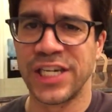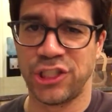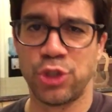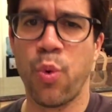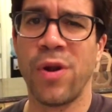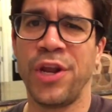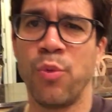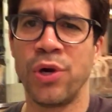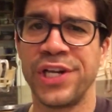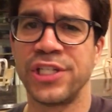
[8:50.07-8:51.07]
Has
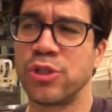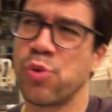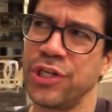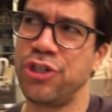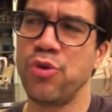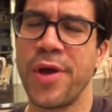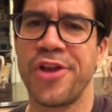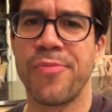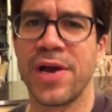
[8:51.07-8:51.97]
22-inch